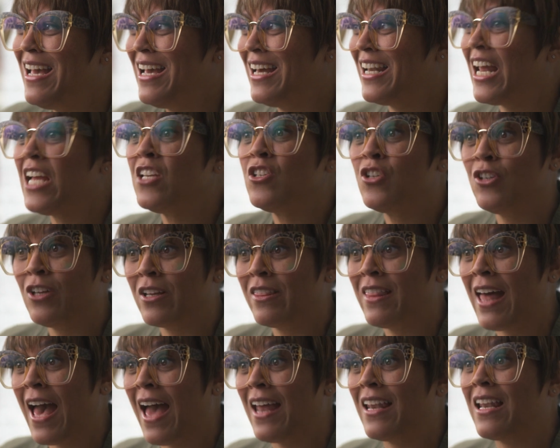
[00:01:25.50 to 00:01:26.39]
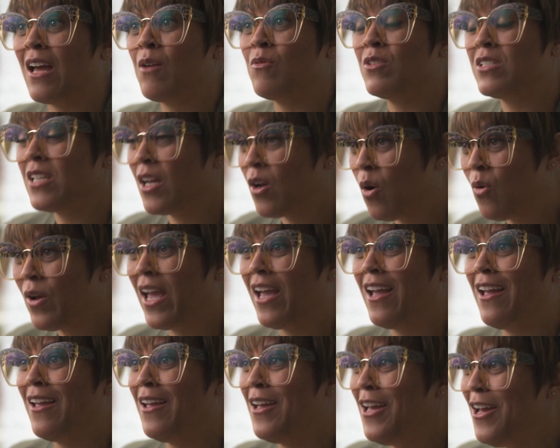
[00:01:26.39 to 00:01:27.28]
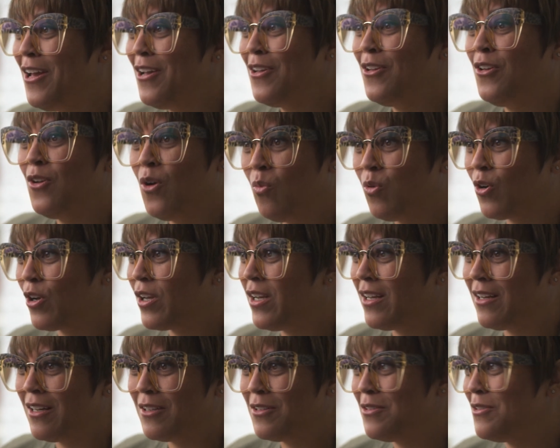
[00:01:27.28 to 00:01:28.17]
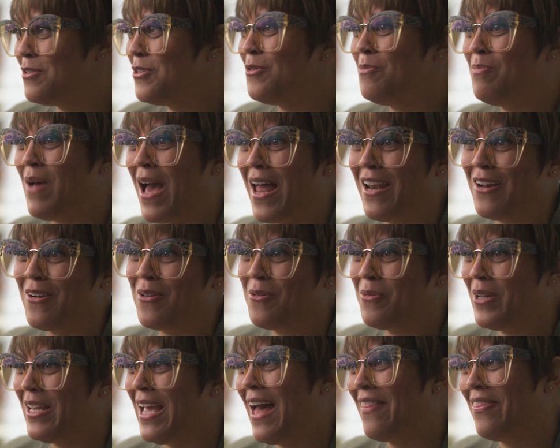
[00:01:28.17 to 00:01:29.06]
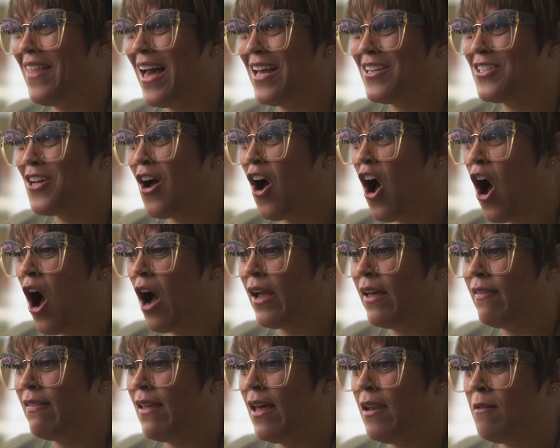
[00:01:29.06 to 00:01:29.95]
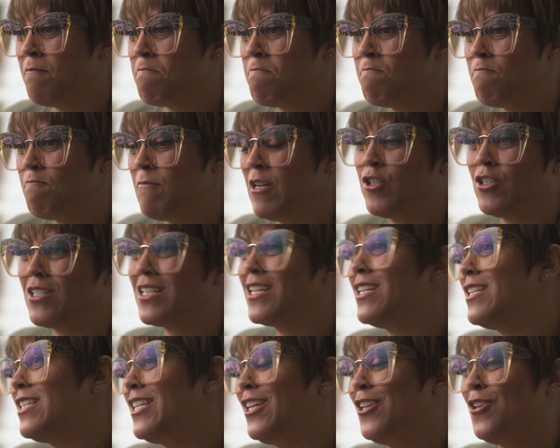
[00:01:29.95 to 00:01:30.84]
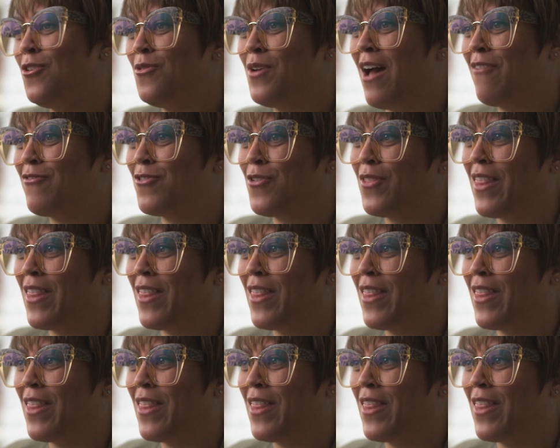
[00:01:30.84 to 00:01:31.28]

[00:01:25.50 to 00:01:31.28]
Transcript: And I took that and I was like, okay, you know, we're gonna do better. We had that talk and then it just continued after